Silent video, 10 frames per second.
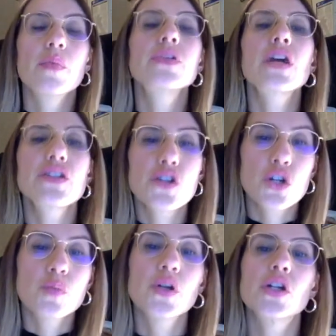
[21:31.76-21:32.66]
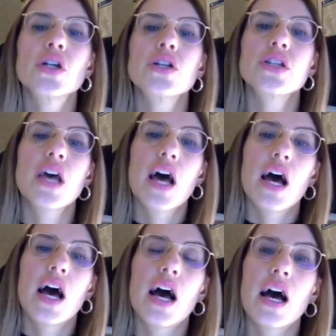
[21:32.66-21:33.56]
transition periods
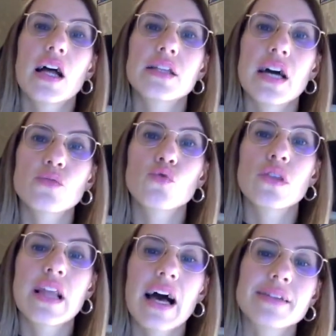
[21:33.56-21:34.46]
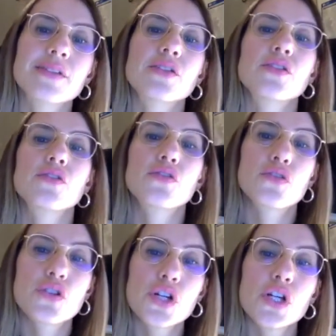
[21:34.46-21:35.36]
that would last
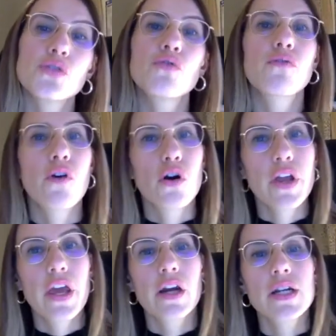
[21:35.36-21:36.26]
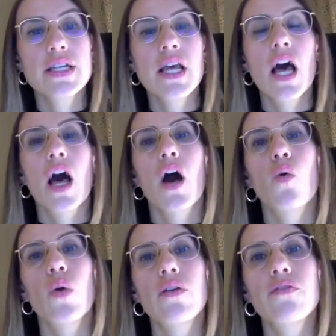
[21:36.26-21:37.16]
3 to 4 years,
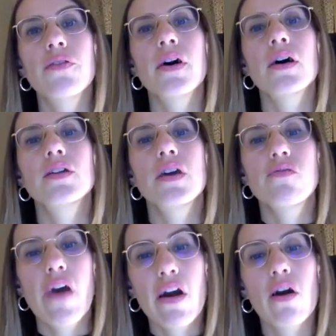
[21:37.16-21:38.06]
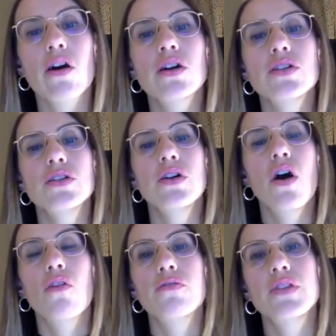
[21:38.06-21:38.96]
with the record
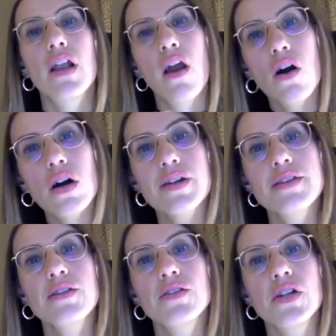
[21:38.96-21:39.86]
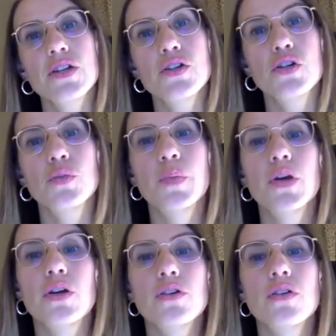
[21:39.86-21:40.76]
of the longest transition
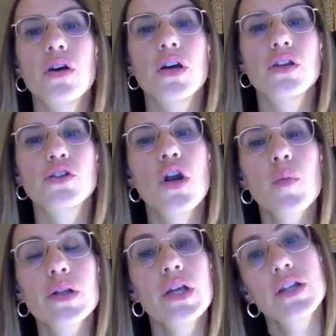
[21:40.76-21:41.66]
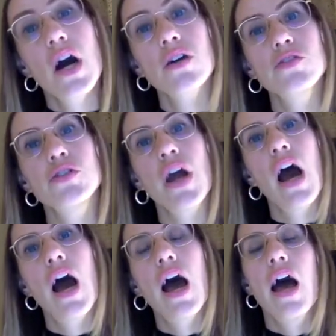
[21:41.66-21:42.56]
period in Germany and Austria,
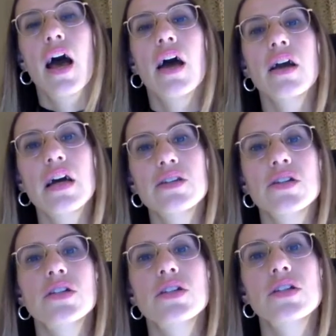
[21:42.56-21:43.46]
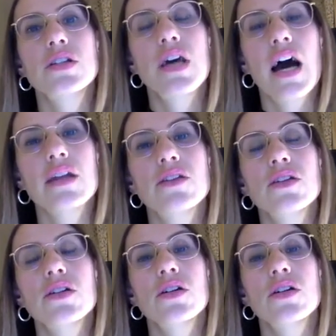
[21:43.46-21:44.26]
countries that